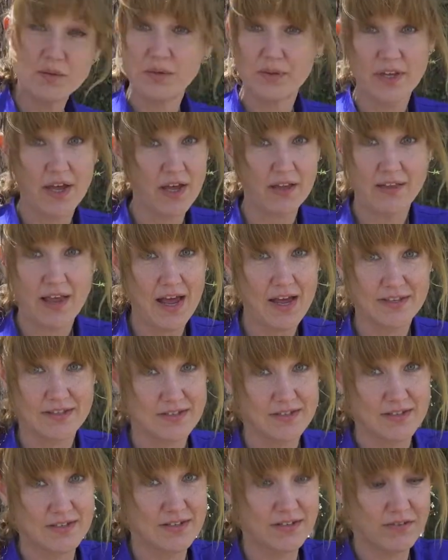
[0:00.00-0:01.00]
will not
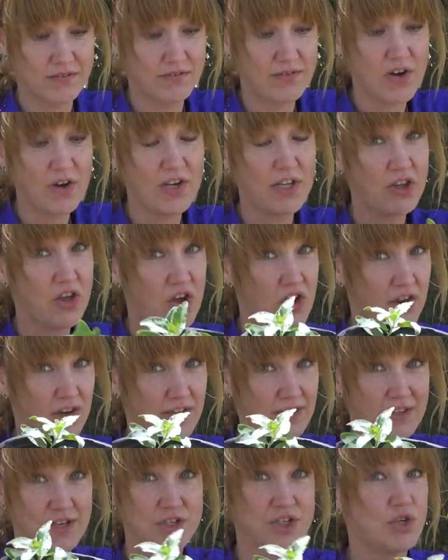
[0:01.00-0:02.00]
last very
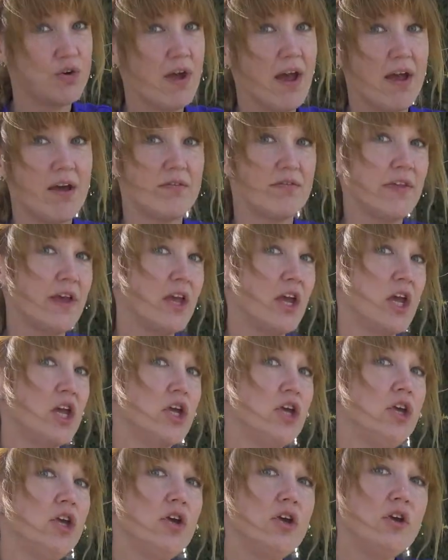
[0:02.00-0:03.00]
long unless you have like a
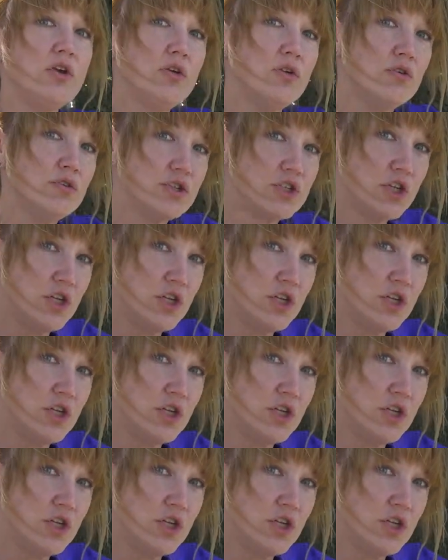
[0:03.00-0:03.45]
huge,